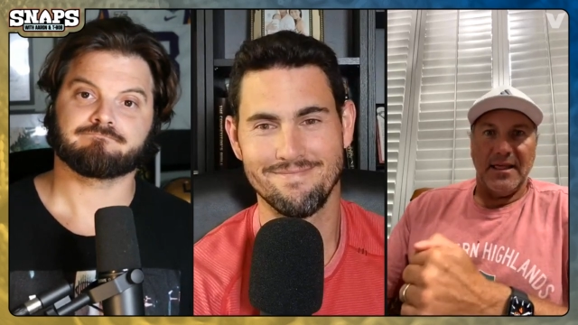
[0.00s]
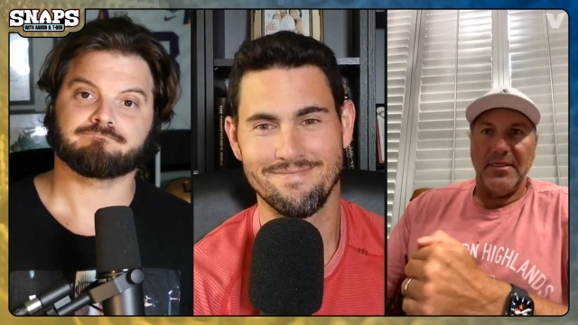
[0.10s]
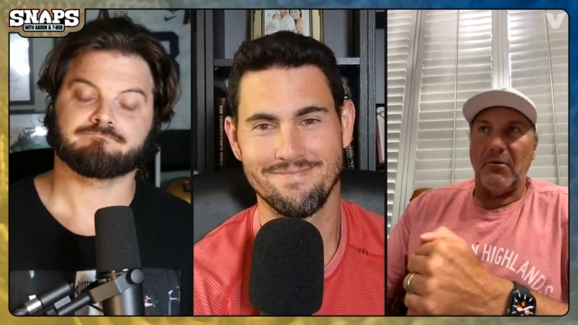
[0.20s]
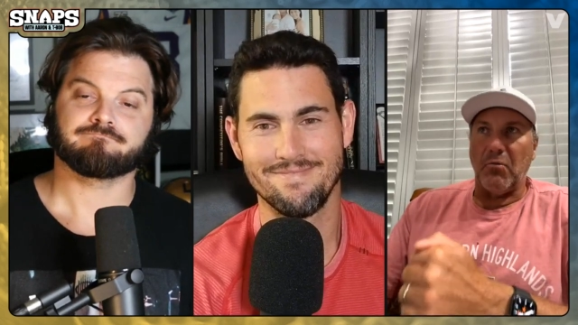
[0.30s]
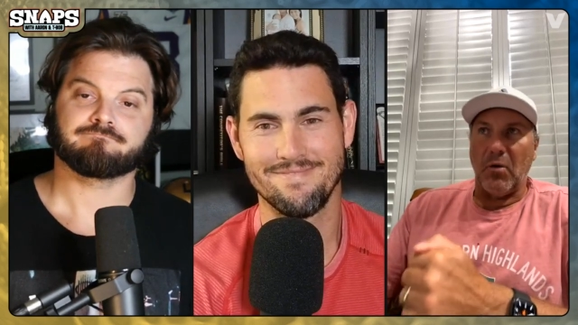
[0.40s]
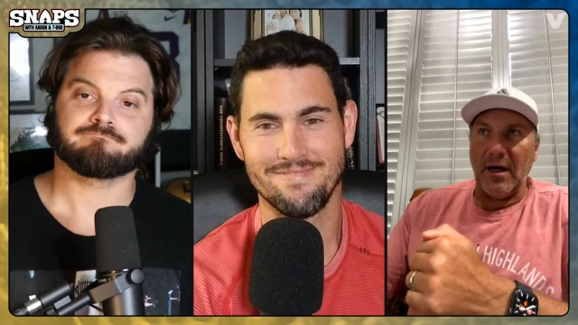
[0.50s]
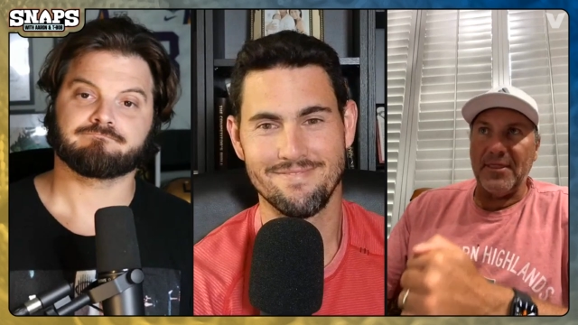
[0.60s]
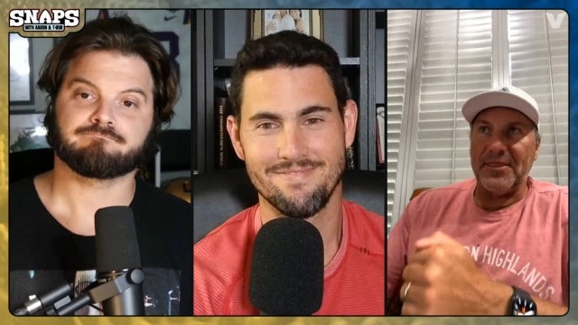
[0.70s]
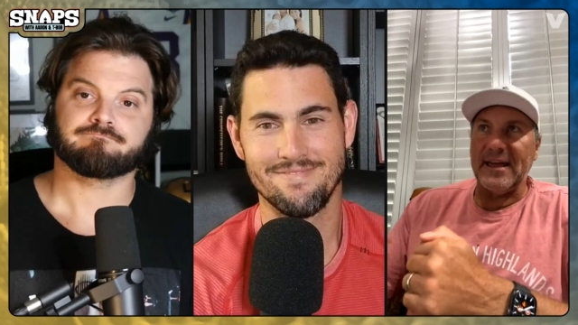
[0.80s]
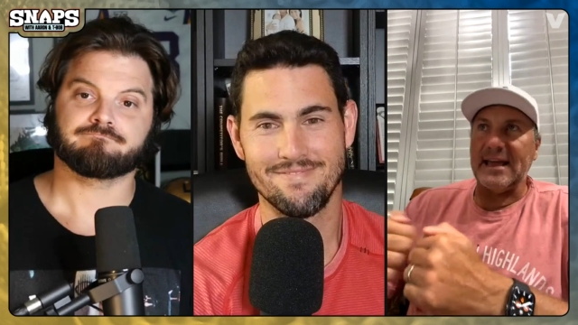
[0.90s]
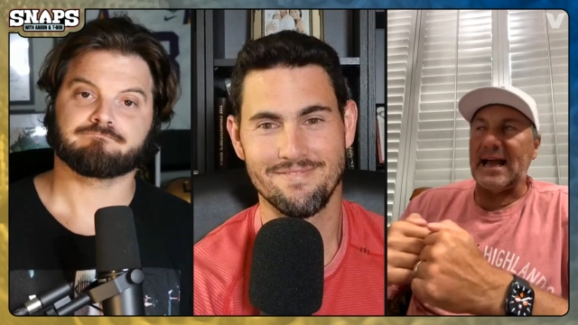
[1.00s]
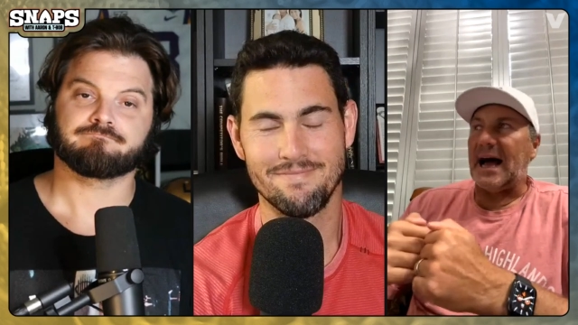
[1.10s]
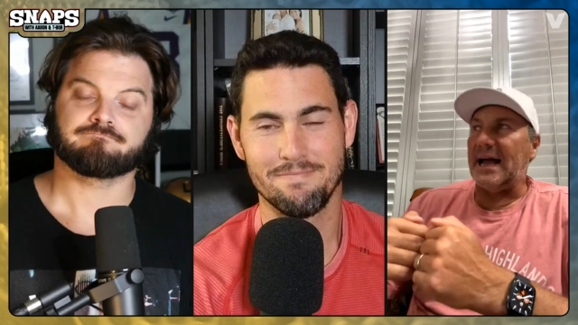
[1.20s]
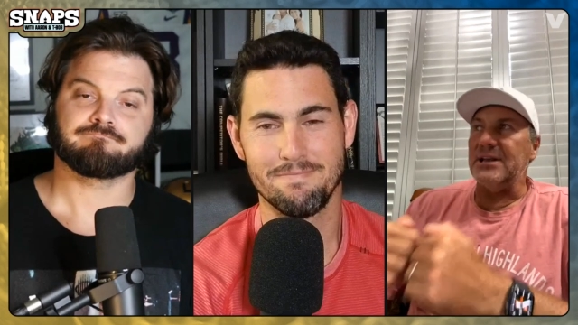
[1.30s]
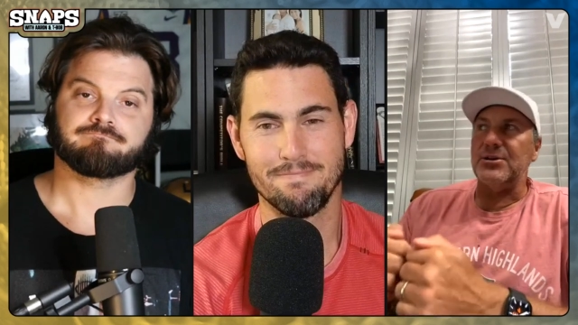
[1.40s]
Speaker 1: The one thing
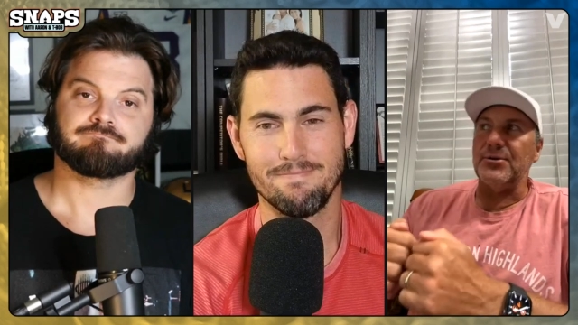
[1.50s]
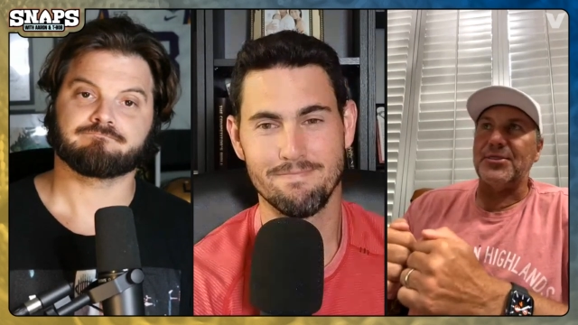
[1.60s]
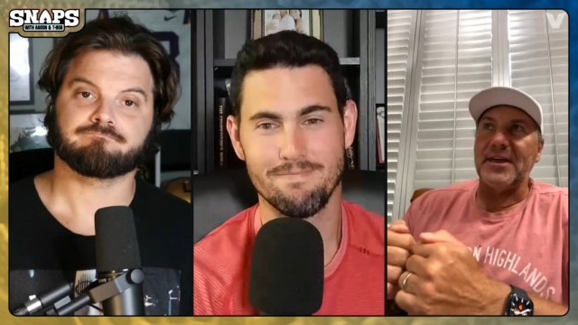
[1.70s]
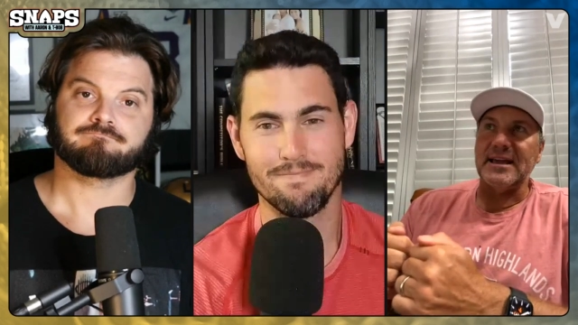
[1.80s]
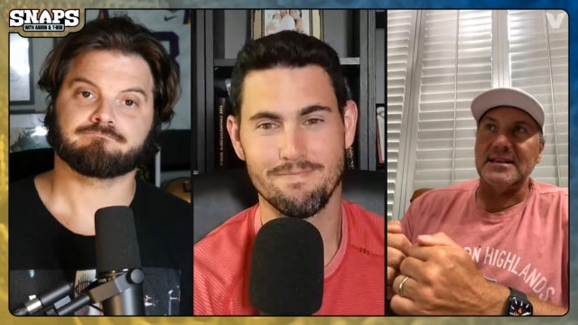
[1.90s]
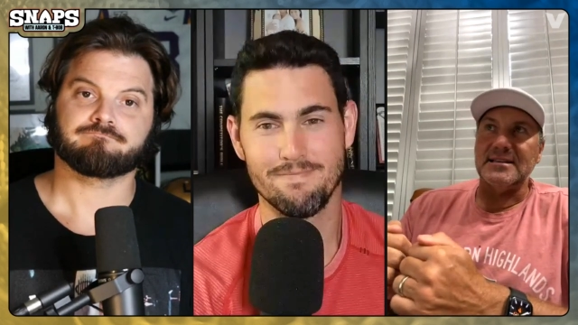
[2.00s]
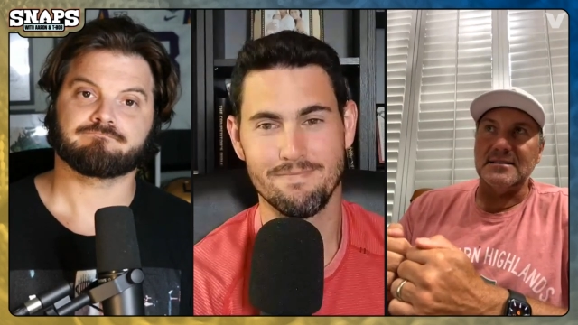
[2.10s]
I do think,